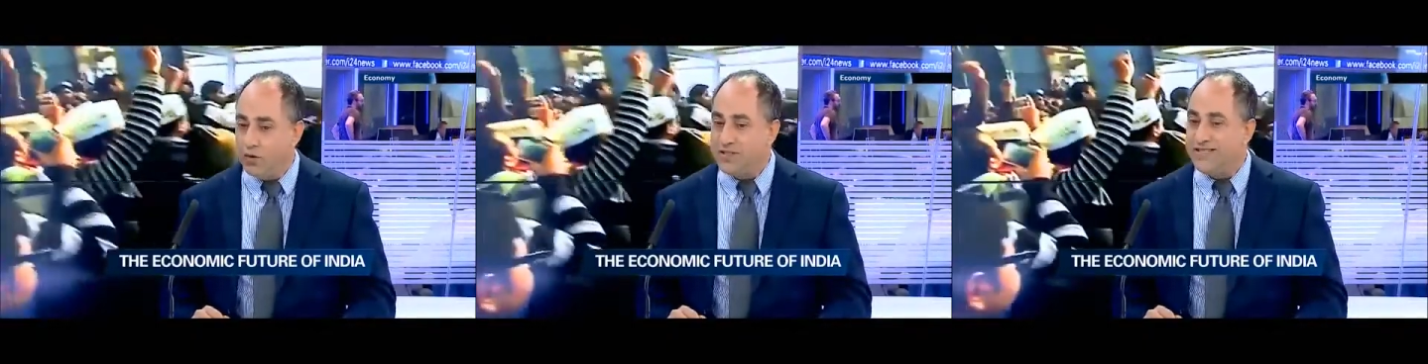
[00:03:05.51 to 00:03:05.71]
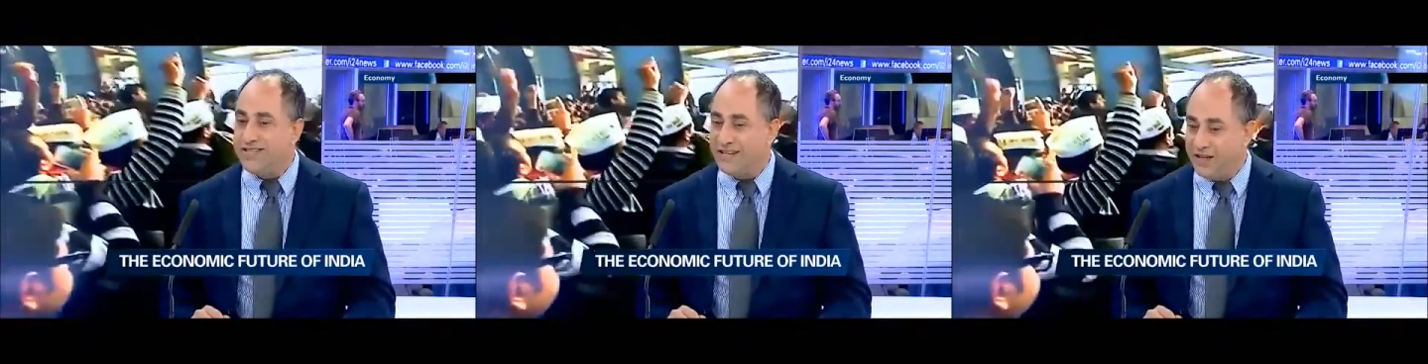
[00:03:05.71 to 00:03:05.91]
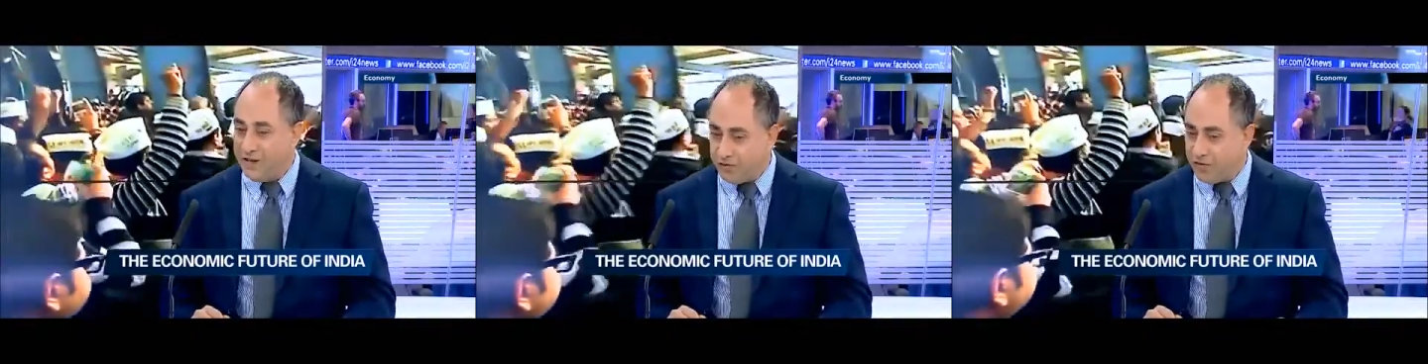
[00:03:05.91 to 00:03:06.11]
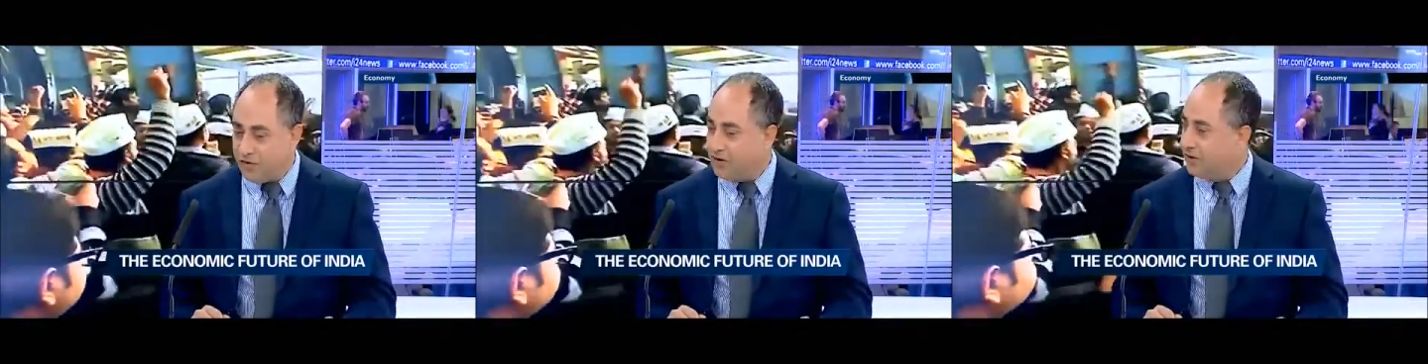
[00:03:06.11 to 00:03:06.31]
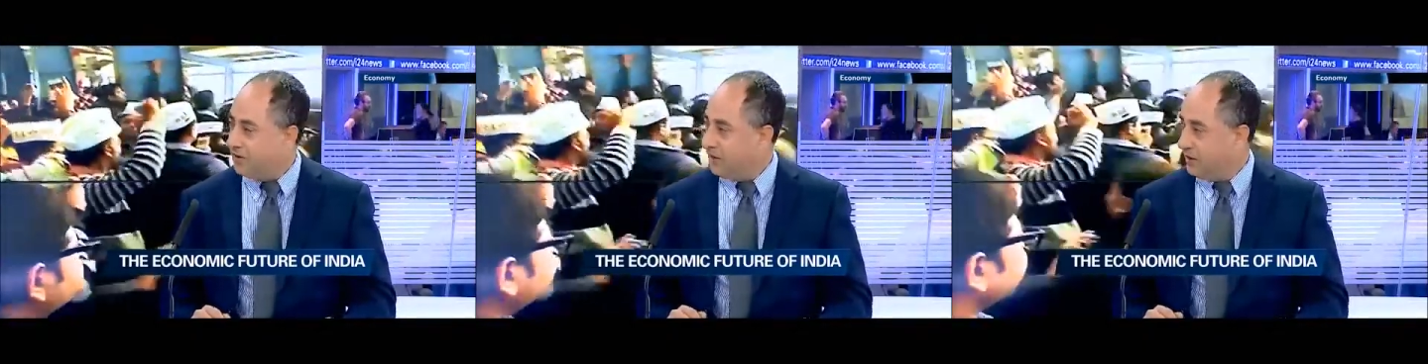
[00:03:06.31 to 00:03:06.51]

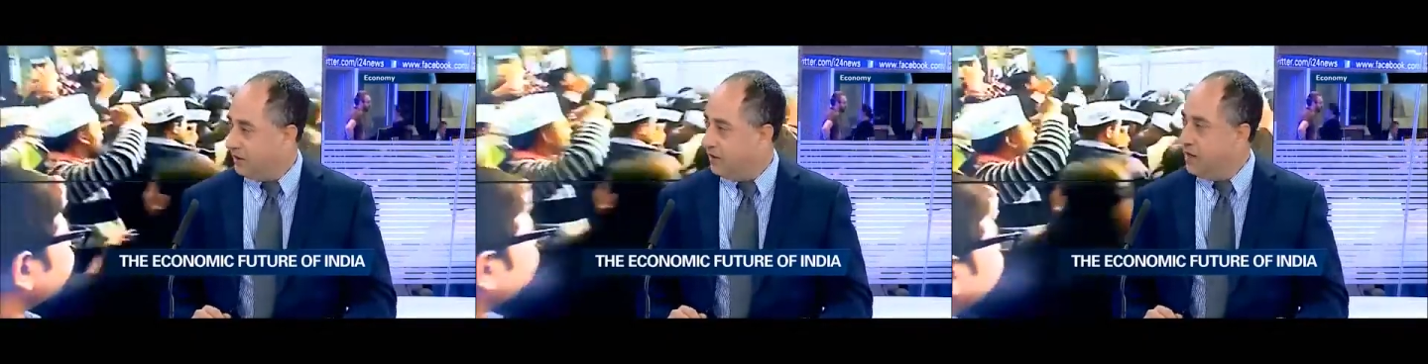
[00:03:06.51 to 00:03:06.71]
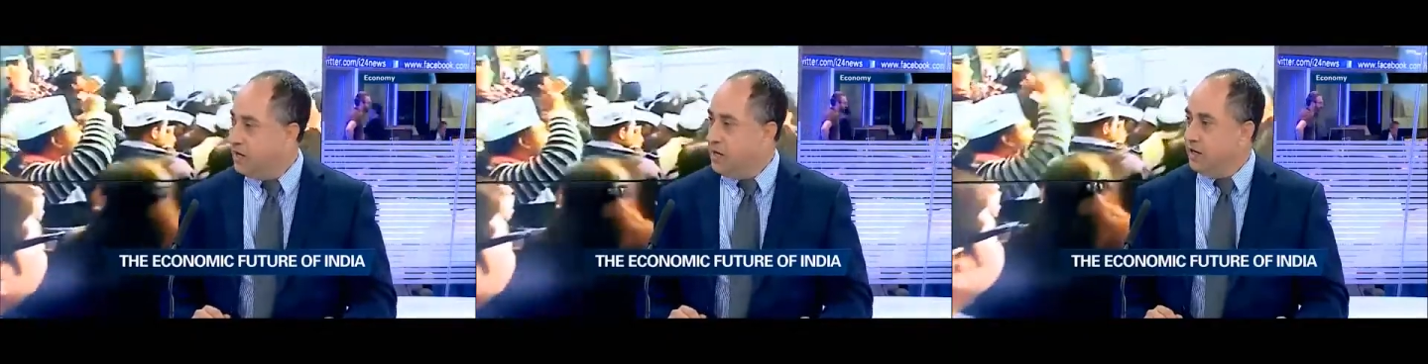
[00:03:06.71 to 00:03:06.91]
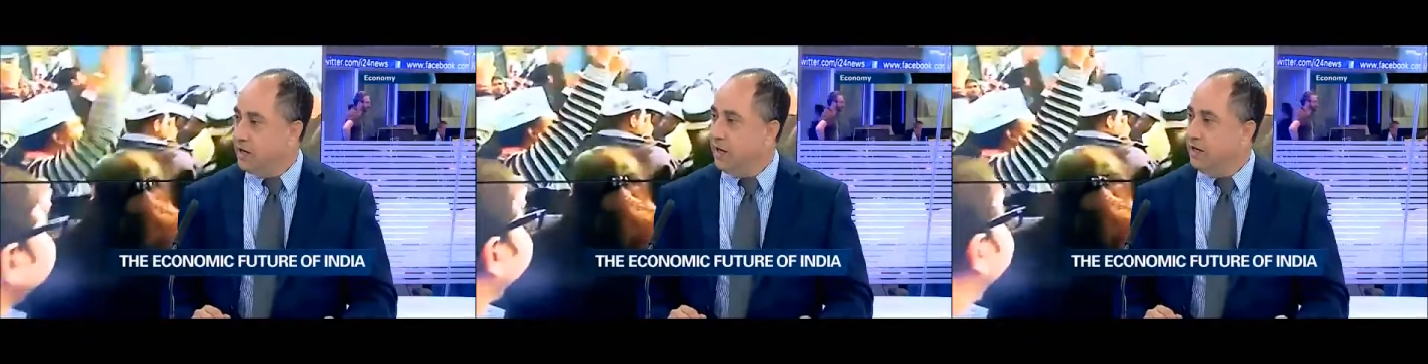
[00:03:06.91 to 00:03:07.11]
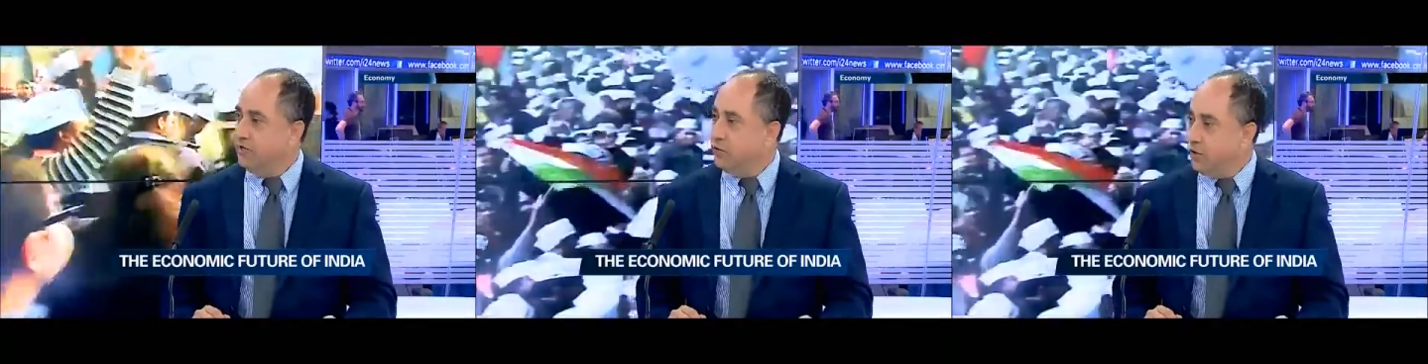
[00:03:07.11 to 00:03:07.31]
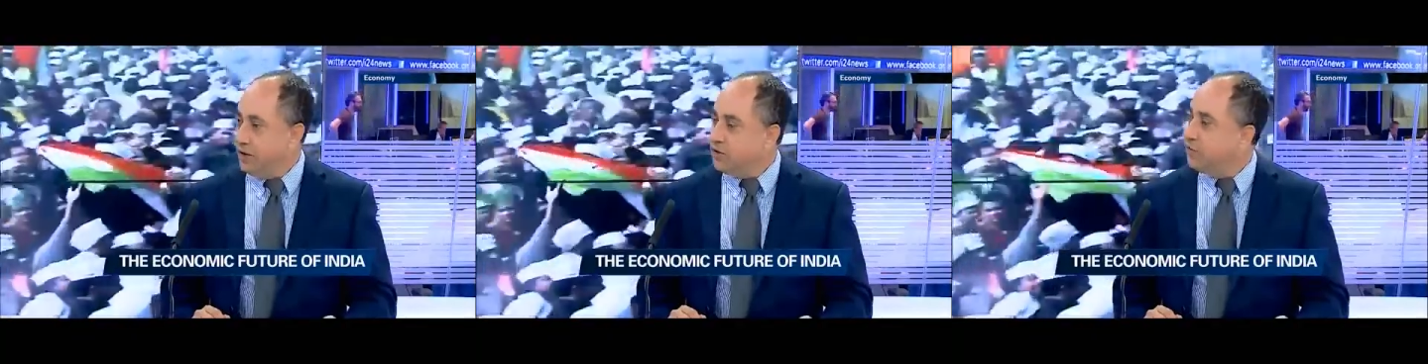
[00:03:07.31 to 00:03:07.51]
significantly
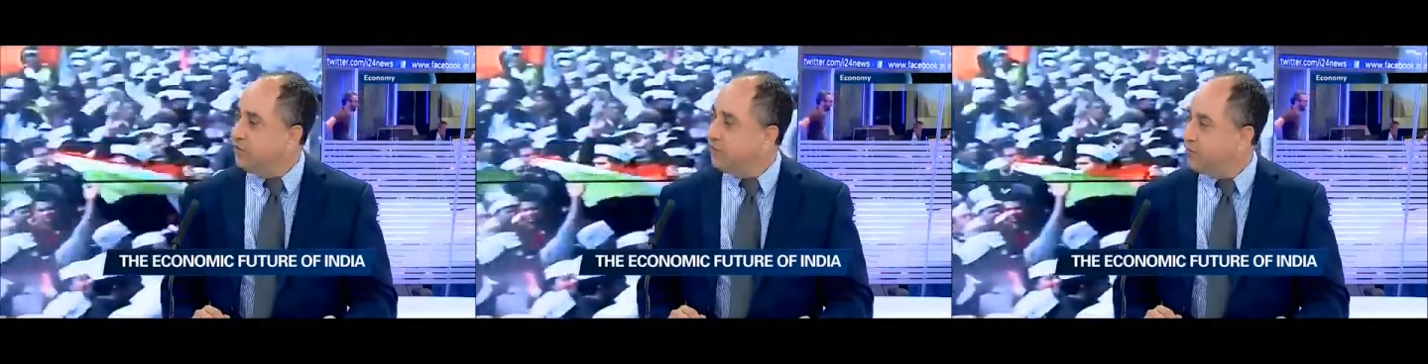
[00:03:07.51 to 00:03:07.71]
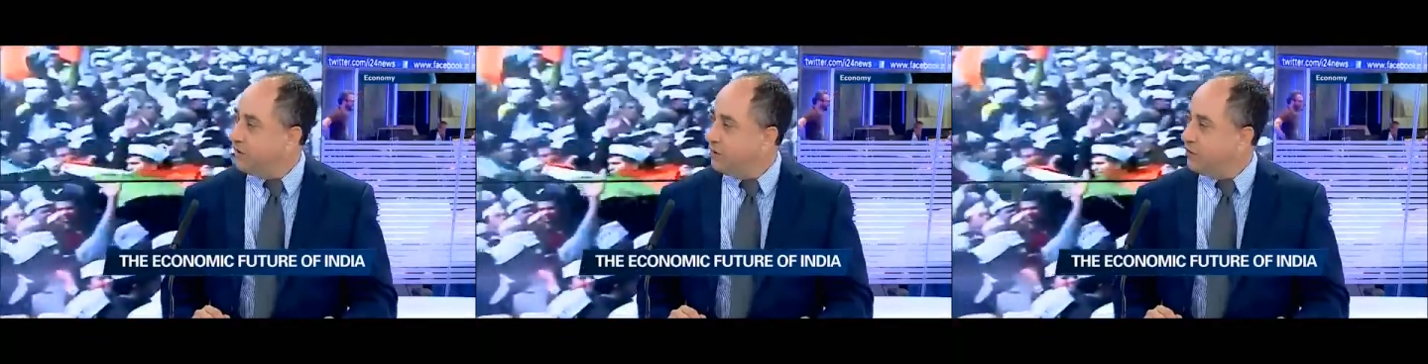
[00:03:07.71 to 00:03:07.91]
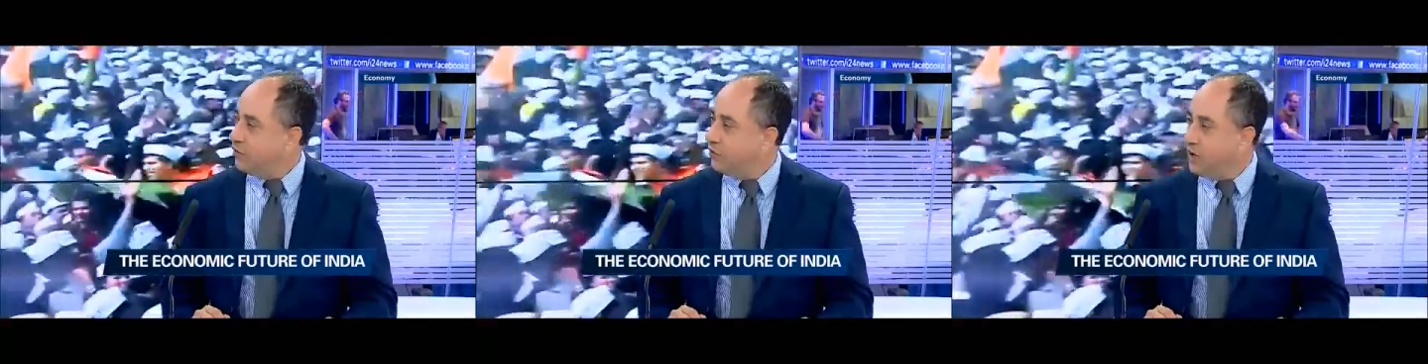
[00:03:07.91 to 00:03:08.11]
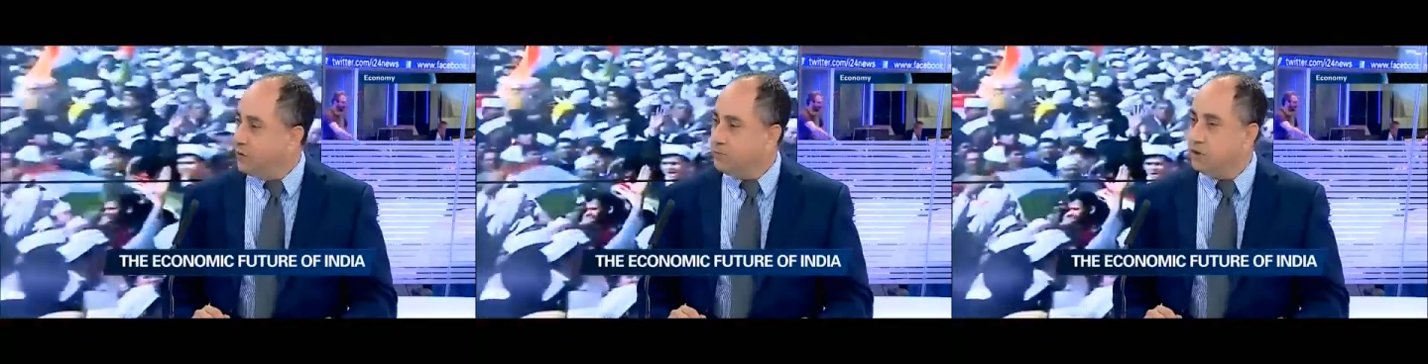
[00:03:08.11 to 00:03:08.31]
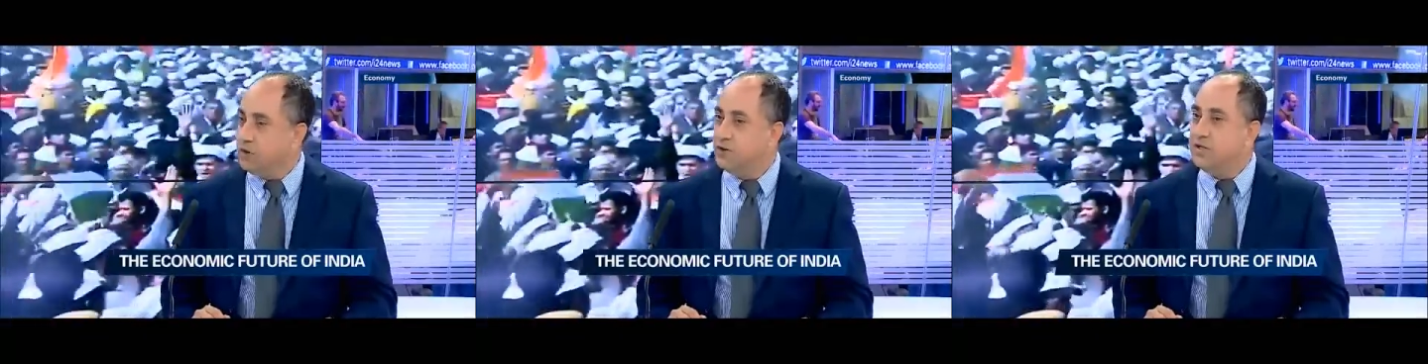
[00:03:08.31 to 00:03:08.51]
the rate of corruption,